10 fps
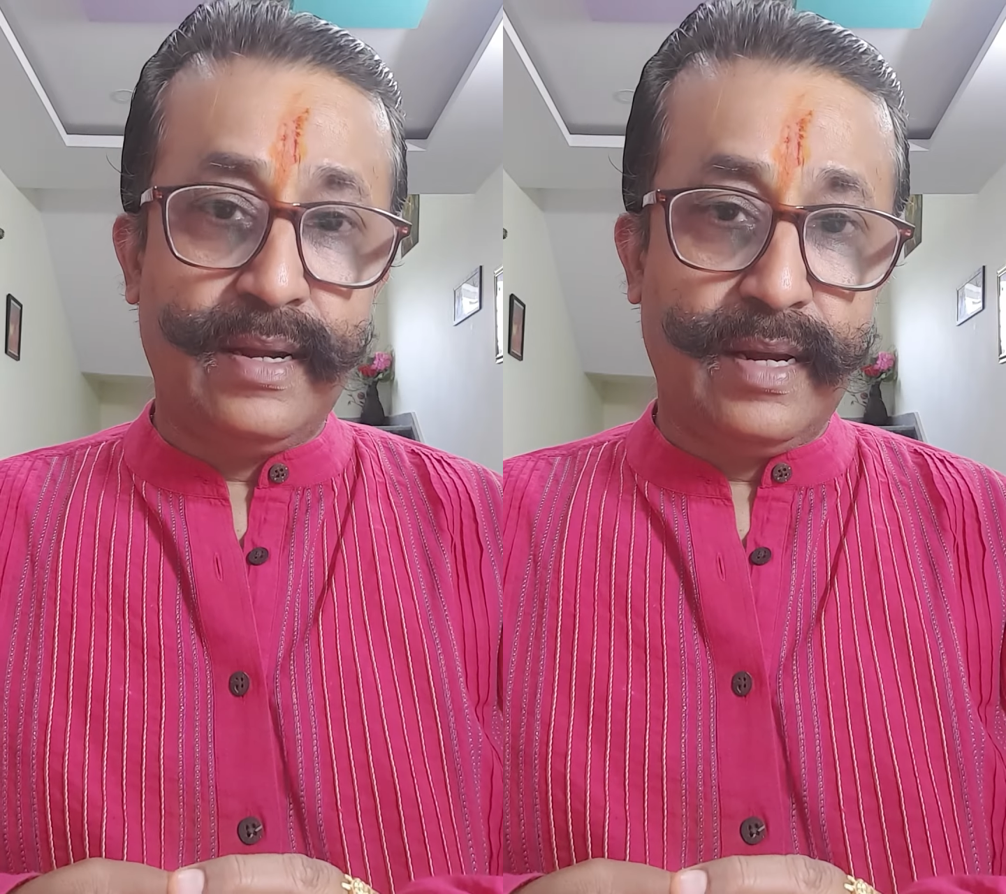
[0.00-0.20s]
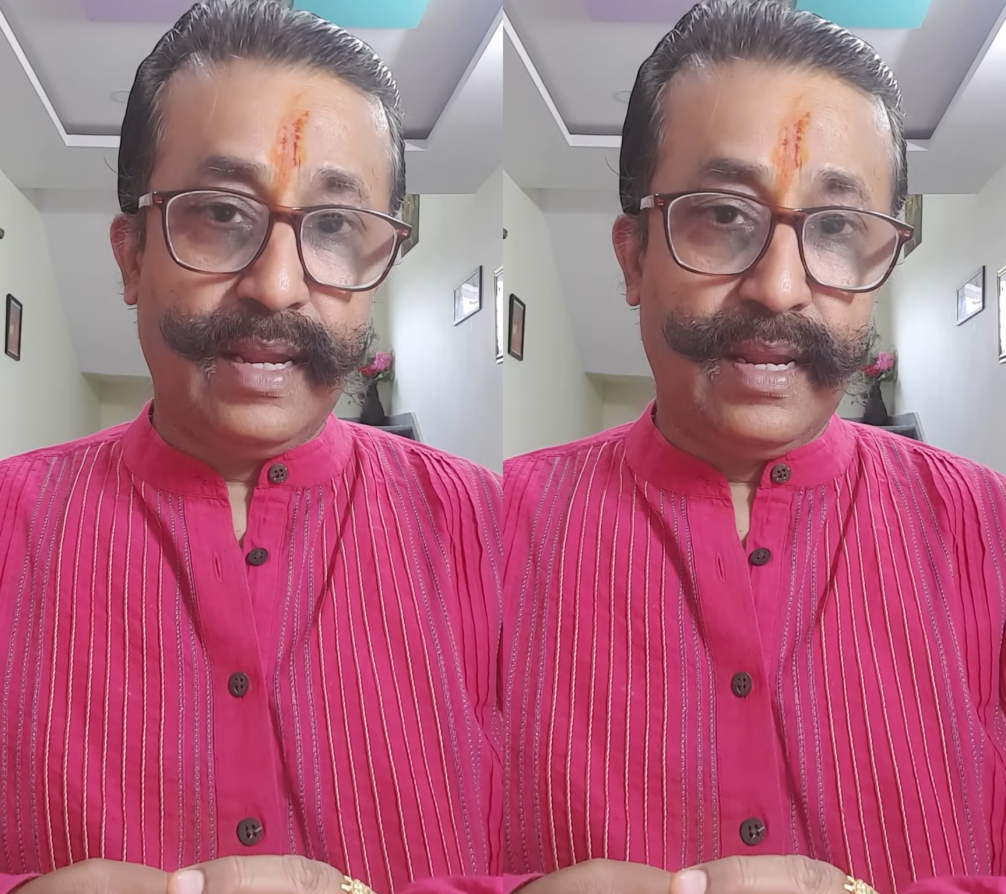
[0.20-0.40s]

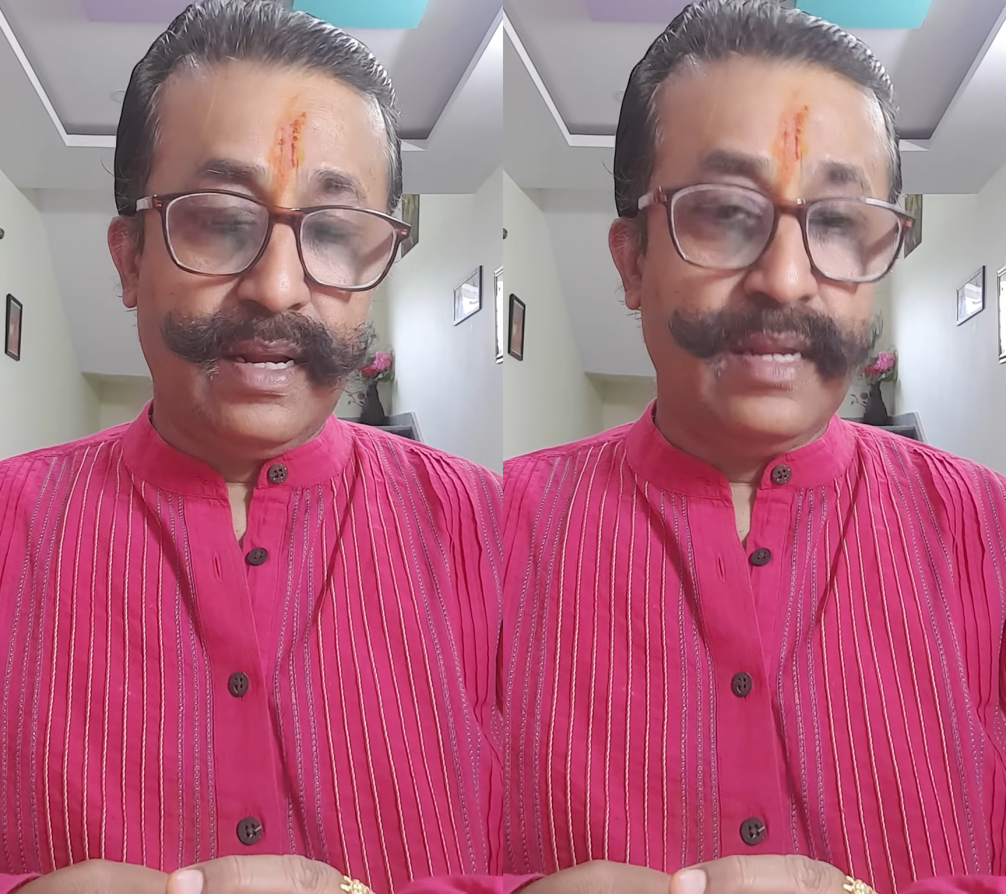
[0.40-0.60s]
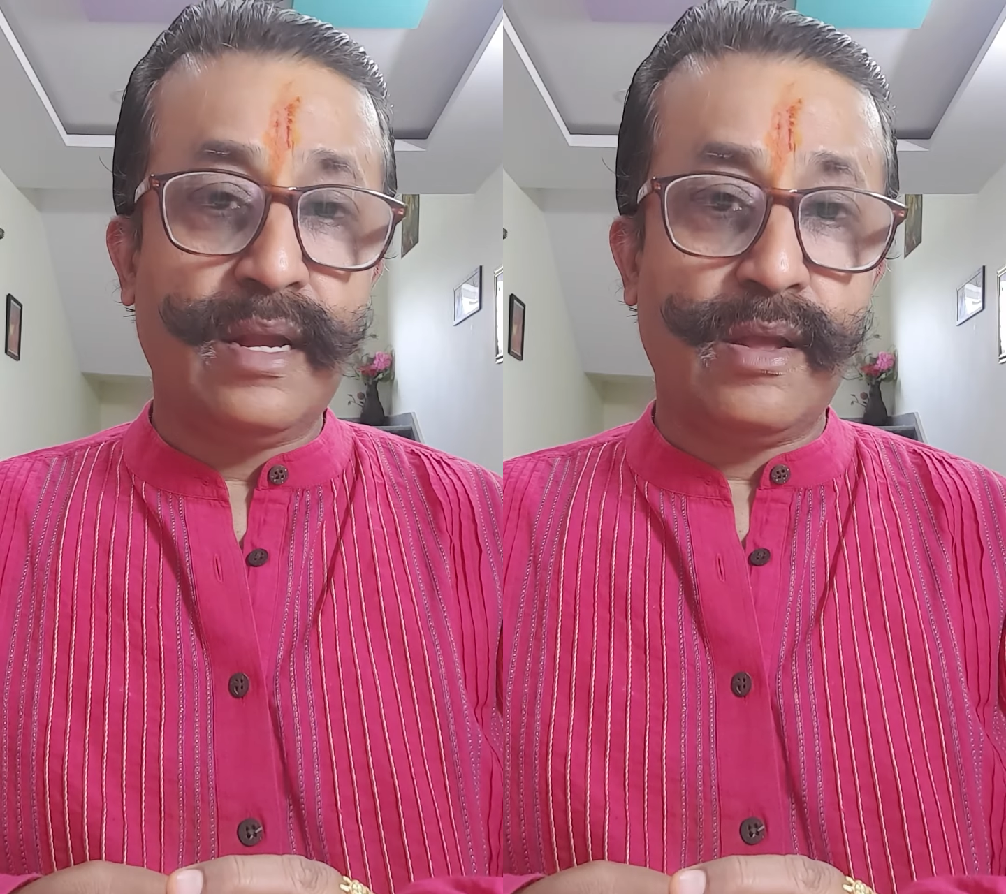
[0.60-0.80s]
tree
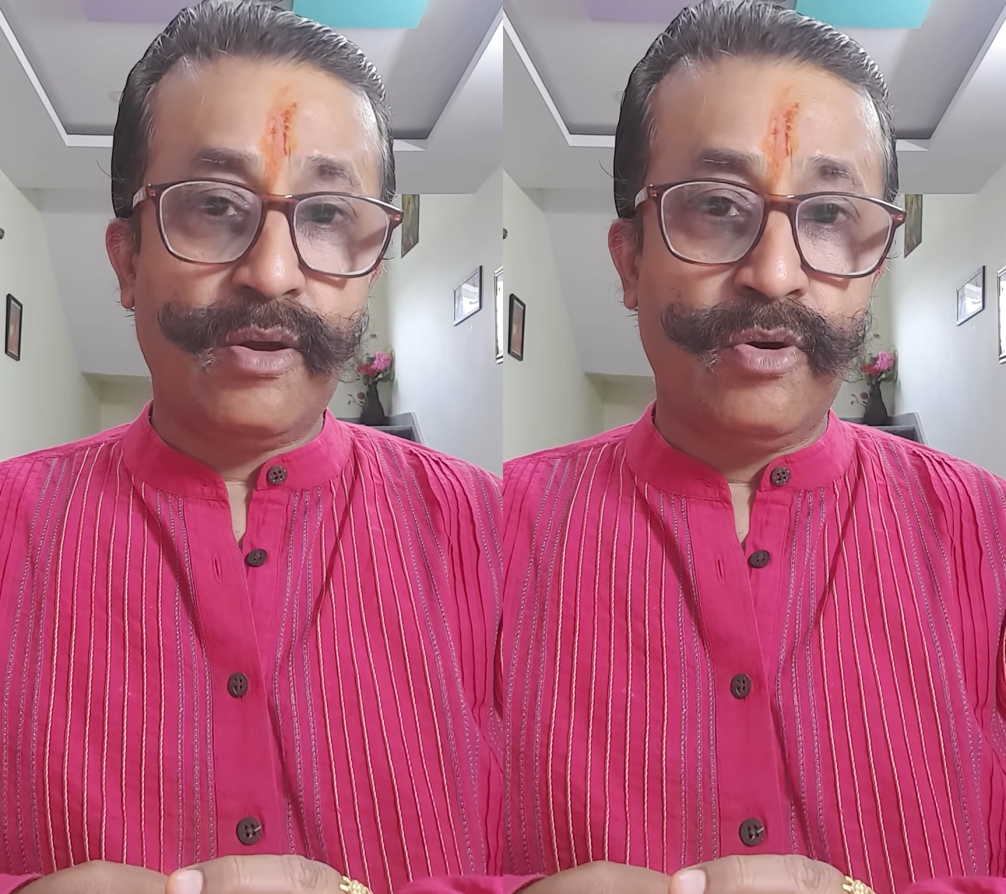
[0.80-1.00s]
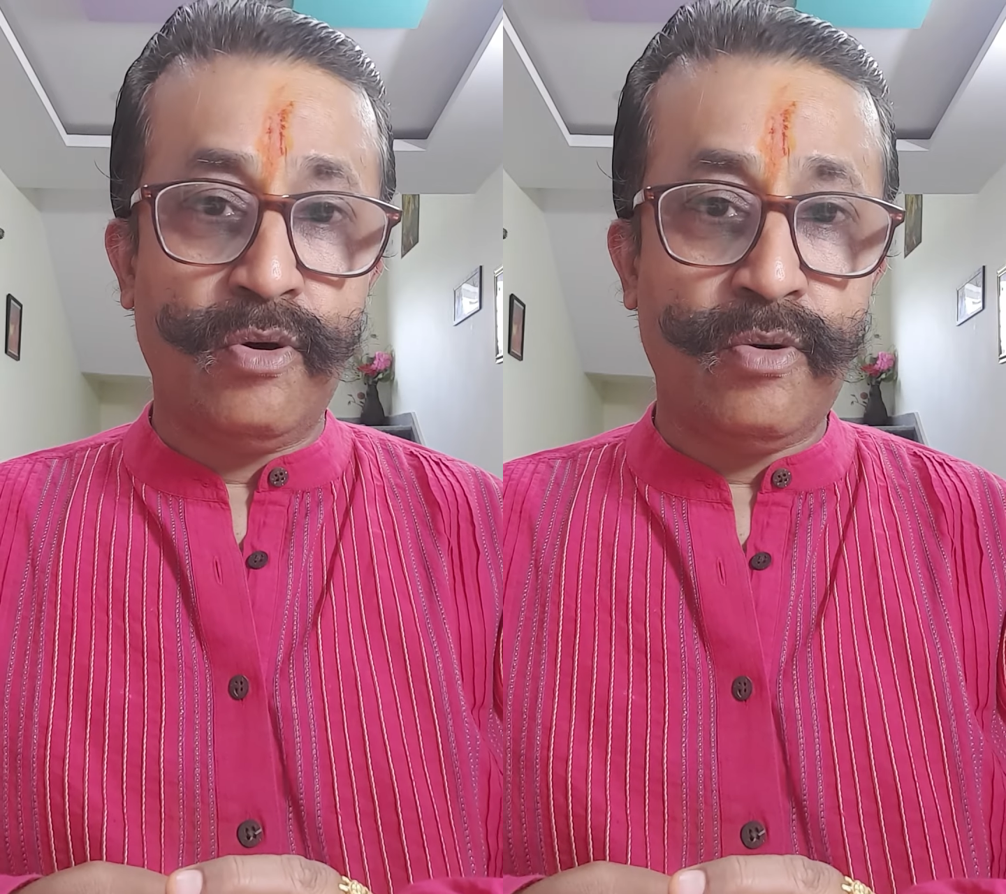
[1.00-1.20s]
near your
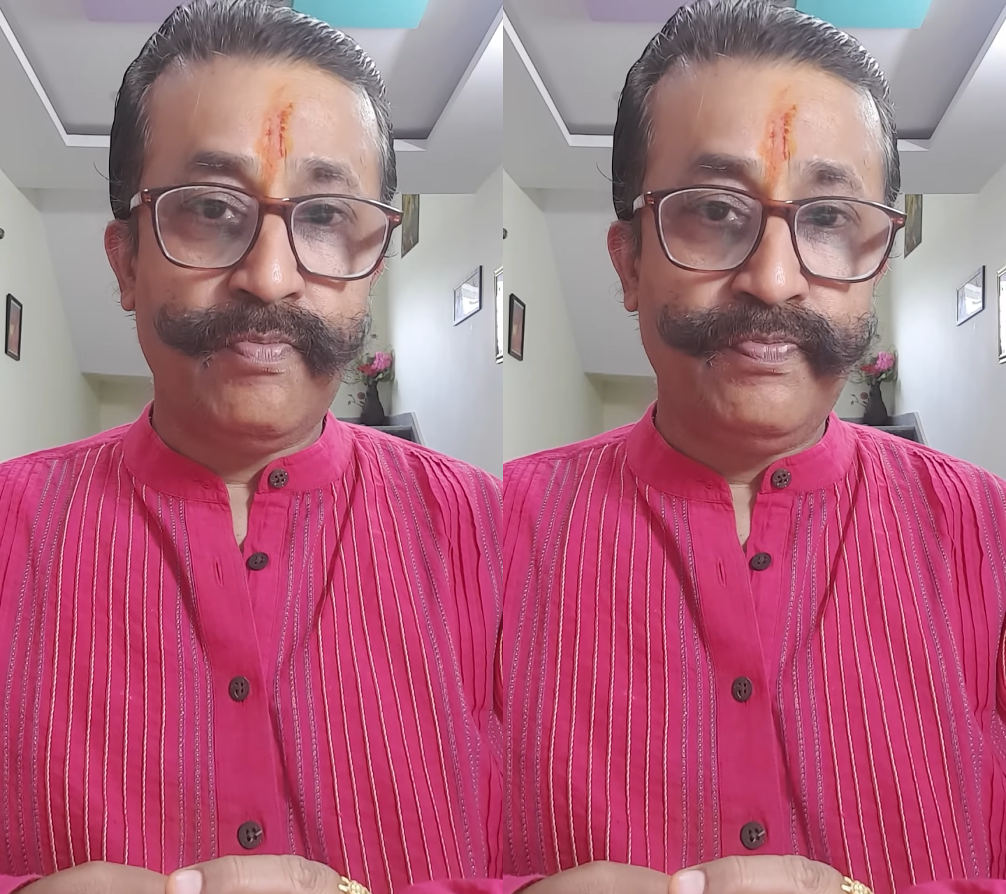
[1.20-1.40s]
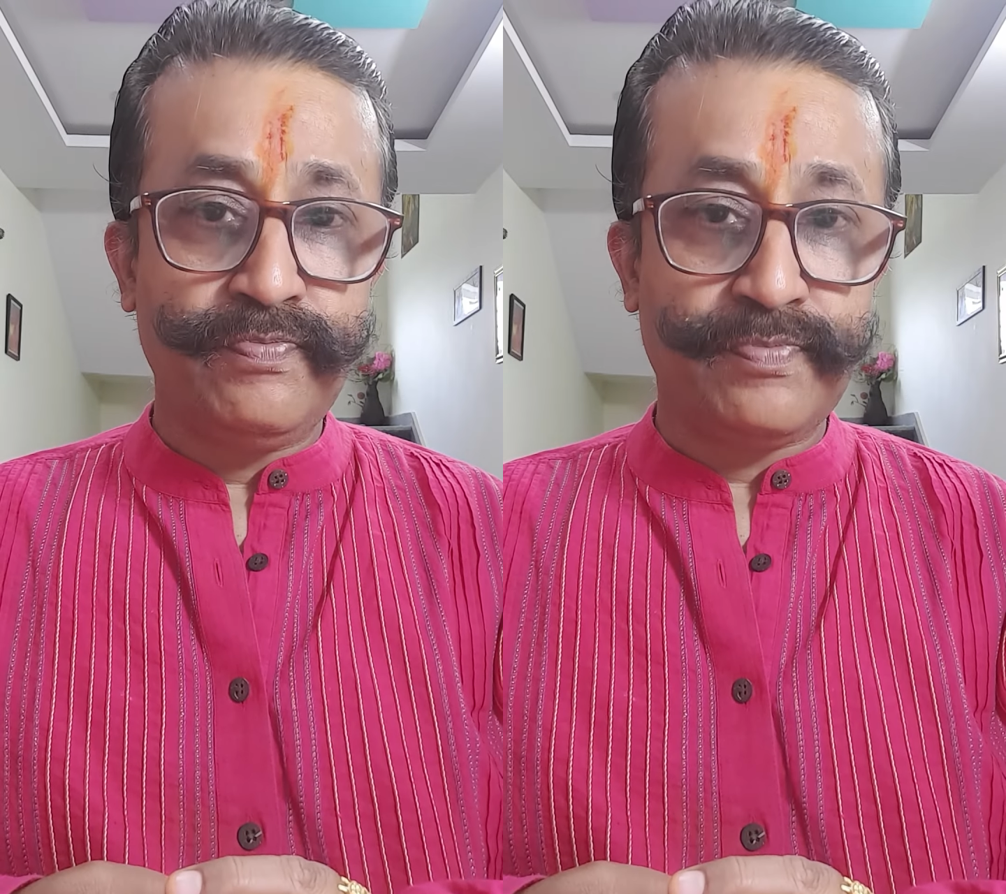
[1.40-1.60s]
home.